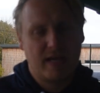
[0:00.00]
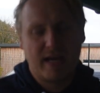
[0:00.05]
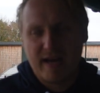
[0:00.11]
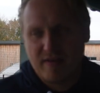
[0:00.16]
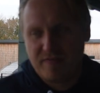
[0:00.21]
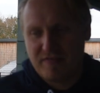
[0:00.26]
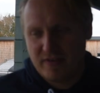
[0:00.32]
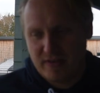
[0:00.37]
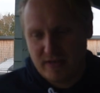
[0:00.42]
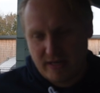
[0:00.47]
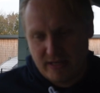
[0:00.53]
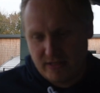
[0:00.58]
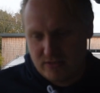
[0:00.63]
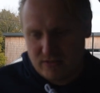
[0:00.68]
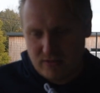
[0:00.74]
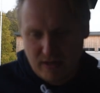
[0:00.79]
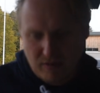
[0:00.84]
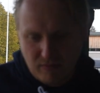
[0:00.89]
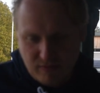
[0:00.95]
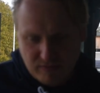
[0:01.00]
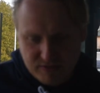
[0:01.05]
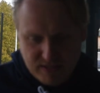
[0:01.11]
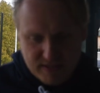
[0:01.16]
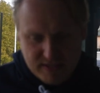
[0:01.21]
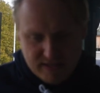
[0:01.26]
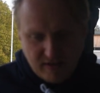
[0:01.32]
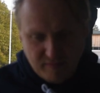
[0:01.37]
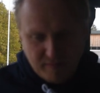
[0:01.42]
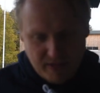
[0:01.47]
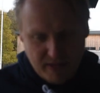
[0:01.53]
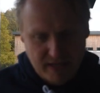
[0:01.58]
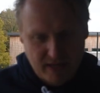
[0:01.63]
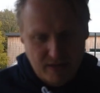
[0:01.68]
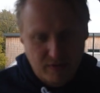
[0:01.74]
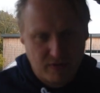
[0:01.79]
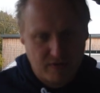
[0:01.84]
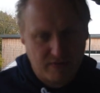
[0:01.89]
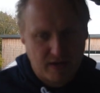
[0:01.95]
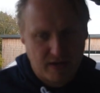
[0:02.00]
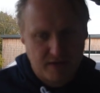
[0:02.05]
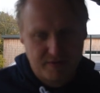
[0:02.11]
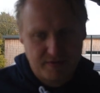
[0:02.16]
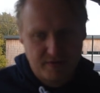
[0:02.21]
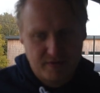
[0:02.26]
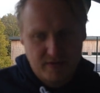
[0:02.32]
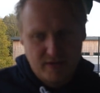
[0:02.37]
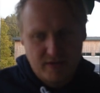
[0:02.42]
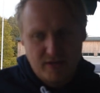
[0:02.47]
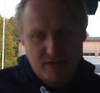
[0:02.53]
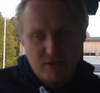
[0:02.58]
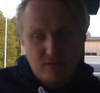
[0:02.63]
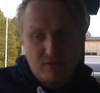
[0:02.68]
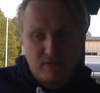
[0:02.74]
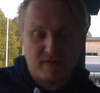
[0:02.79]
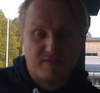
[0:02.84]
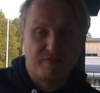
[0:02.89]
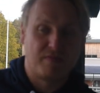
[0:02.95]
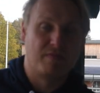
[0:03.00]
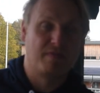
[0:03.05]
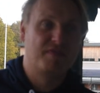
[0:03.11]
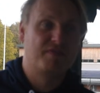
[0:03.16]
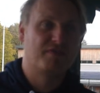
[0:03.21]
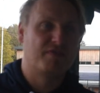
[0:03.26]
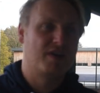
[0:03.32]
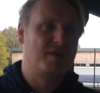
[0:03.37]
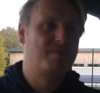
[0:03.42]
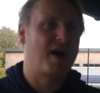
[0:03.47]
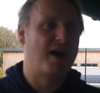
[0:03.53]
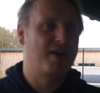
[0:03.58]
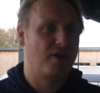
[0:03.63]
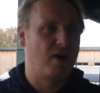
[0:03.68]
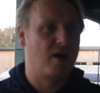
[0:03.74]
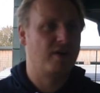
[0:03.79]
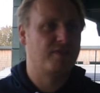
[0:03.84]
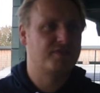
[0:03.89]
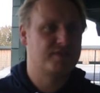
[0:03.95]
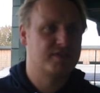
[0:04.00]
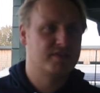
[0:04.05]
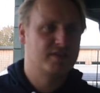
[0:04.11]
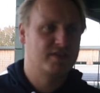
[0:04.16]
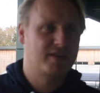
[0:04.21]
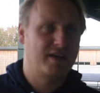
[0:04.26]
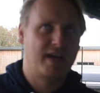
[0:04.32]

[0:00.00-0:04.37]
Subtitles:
Yeah, I think like since I've been here we've had probably three bad halves,